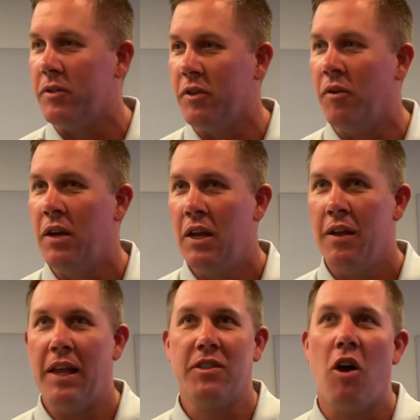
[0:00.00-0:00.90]
So
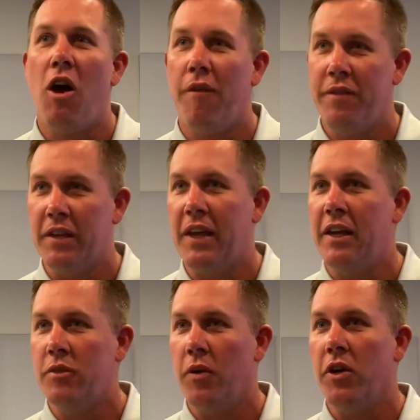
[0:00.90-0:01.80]
that's often the
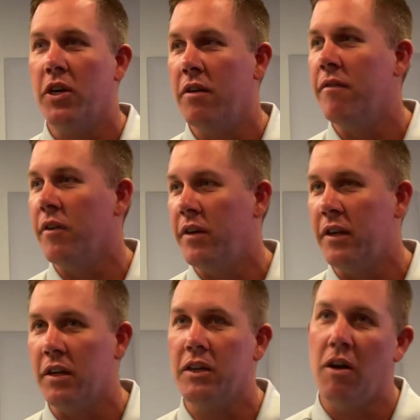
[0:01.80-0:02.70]
case where you're
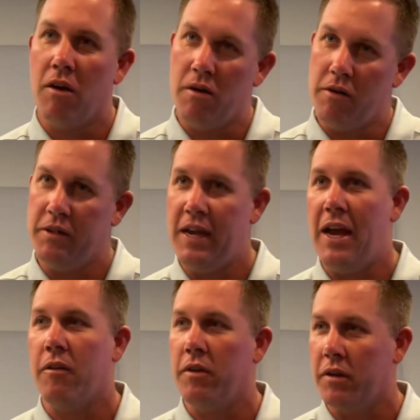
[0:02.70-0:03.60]
converting a guard or a
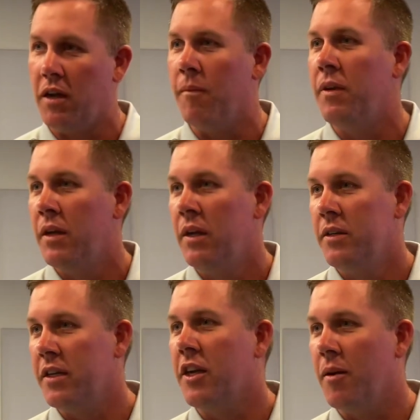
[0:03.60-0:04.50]
tackle
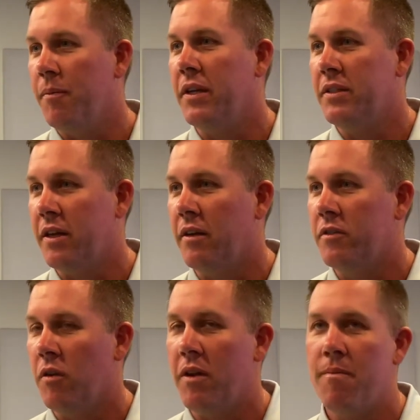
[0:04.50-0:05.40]
to come play center.
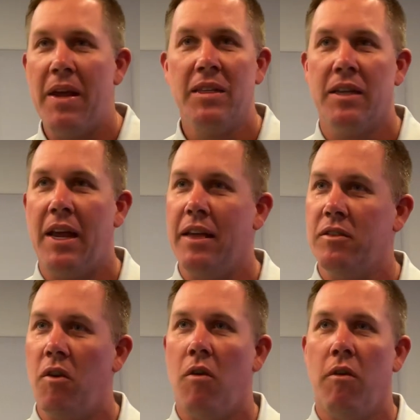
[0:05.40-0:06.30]
So, and Mason has
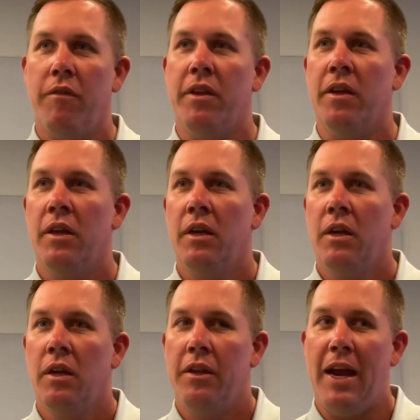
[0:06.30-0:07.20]
all of the
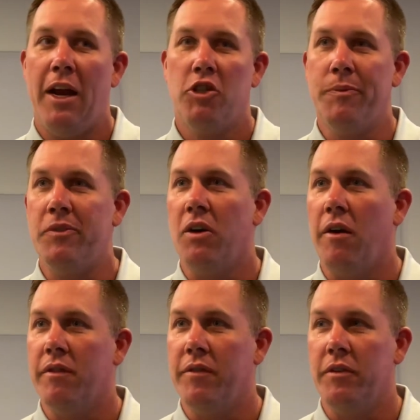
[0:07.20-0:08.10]
attributes
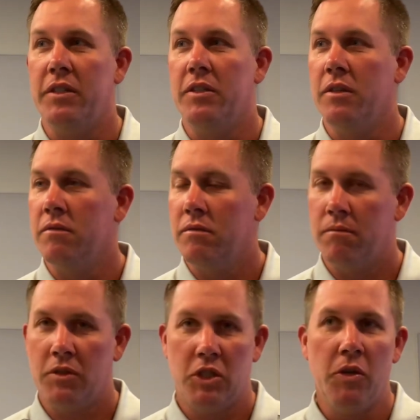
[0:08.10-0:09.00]
off the field. He's a
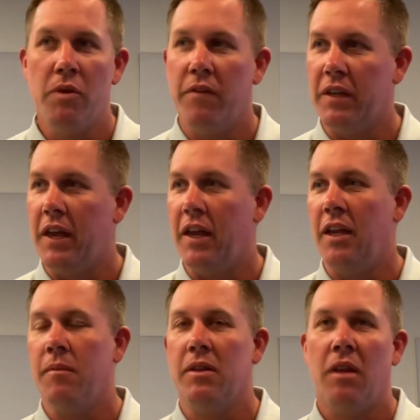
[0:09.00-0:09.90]
student of the game,
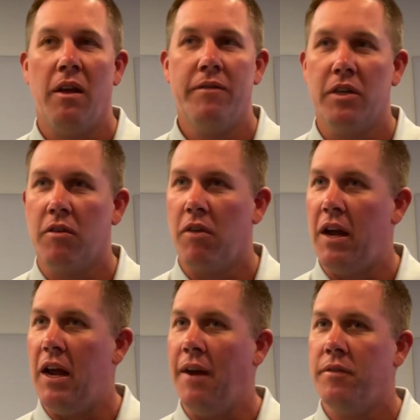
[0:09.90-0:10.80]
loves the
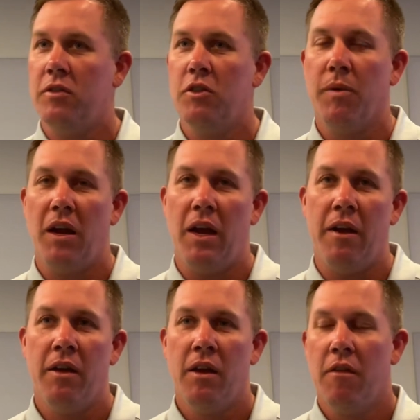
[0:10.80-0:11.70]
craft, high
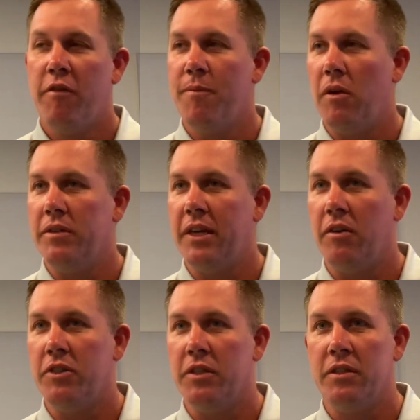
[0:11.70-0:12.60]
football
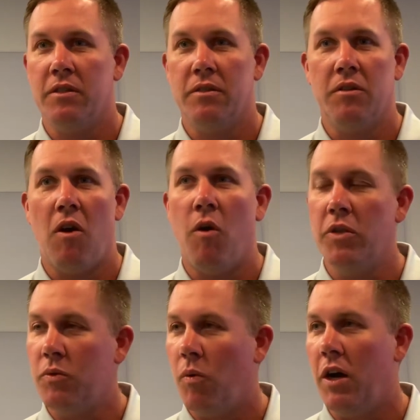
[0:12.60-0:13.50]
intelligence, is
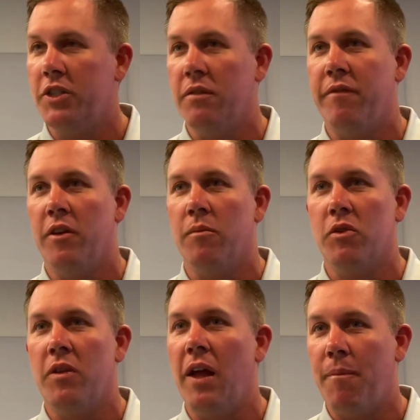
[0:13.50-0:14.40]
always watching film. So
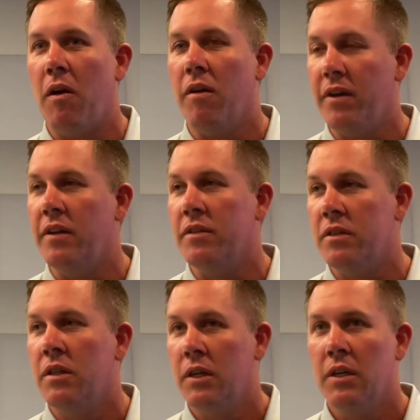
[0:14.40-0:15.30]
that part of it is
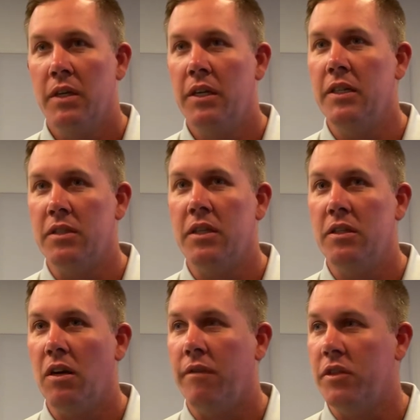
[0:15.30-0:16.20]

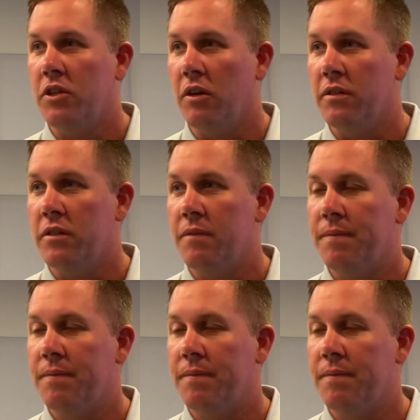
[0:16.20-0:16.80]
he's off the charts.